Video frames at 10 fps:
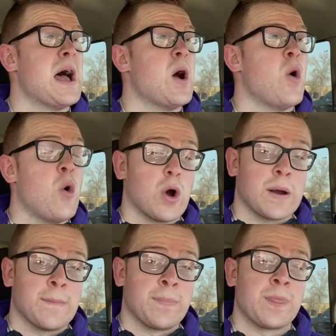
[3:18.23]

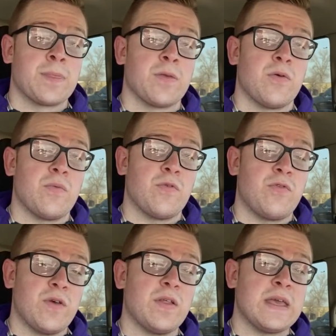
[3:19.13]
Or
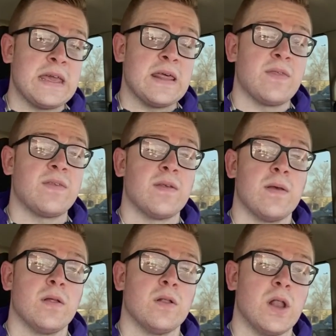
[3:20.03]
Phil Heath's
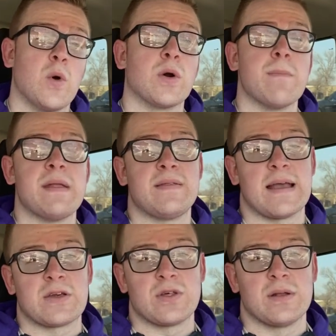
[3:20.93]
lower
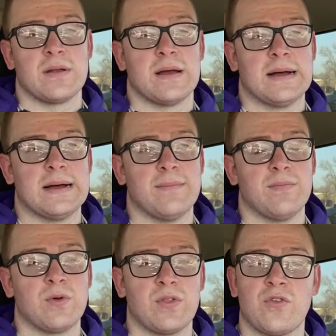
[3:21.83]
midsection um,
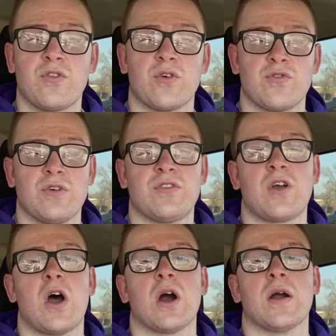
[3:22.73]
with the surgery
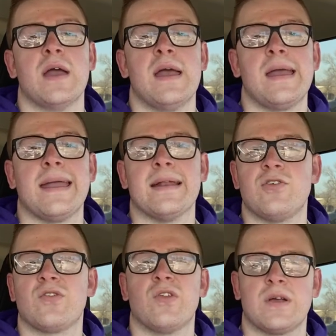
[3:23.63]
scar and it
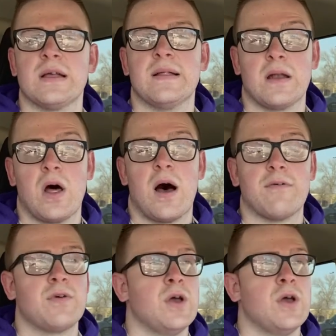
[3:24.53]
just looking a little off.